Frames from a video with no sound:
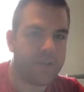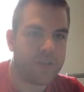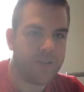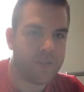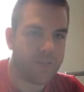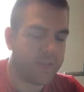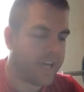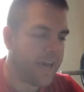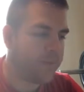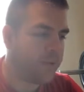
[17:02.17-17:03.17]
if something
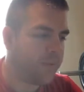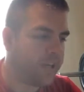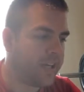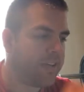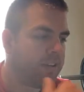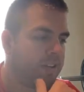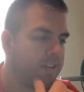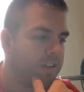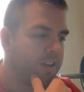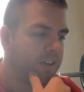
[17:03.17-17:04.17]
happened to me,
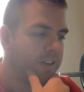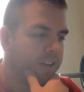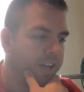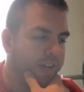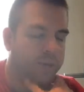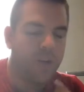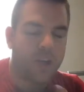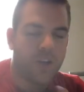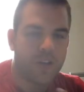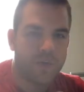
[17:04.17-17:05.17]
and it would only
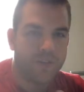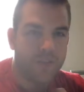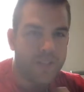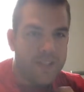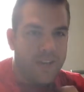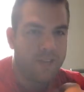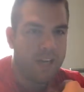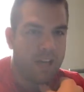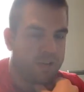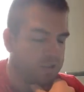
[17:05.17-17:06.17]
cost me
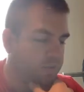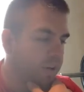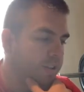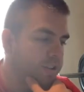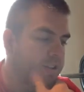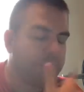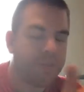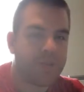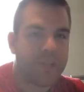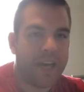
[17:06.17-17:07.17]
$57 a month. And some
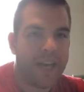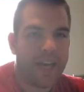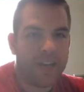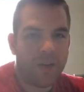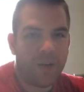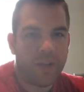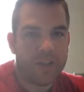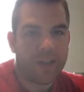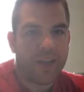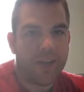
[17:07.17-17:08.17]
people say, hey, you know what,
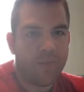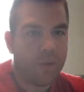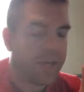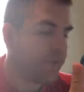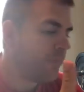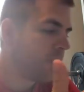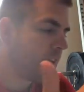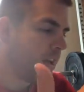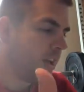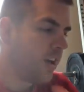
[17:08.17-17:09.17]
that's a lot of money.
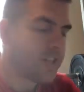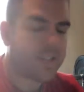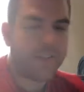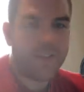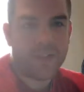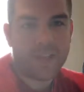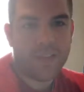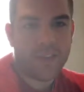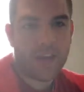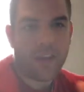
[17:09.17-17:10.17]
And honestly,
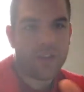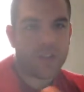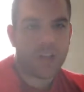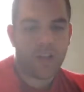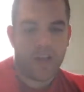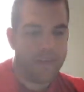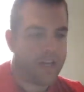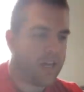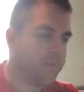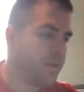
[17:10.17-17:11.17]
$57, you know, I may
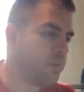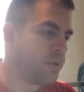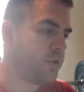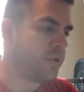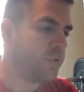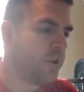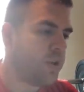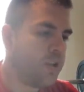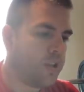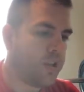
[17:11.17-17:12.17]
not be able to
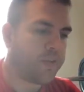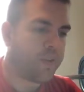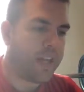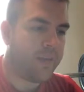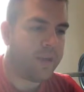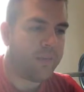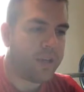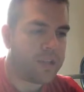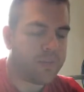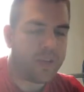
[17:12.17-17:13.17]
look for that in my
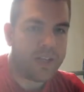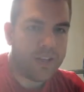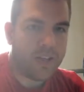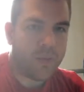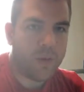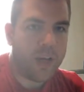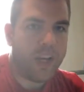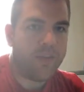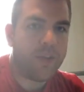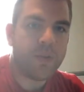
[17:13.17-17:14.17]
budget, but I tell you what,
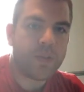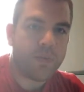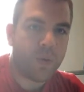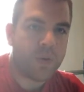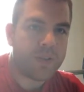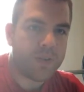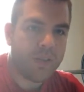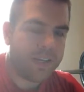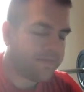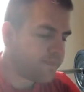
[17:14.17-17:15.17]
if it was important to
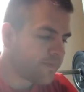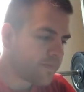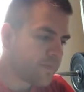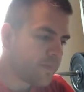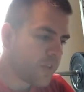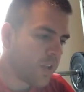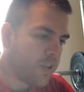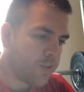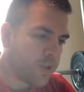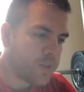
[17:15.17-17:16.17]
me,
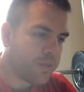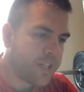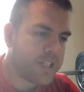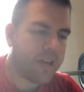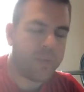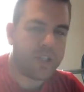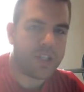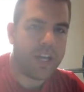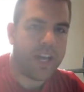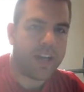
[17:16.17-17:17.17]
the first place I would
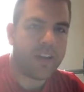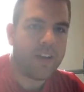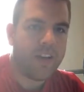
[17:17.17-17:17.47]
check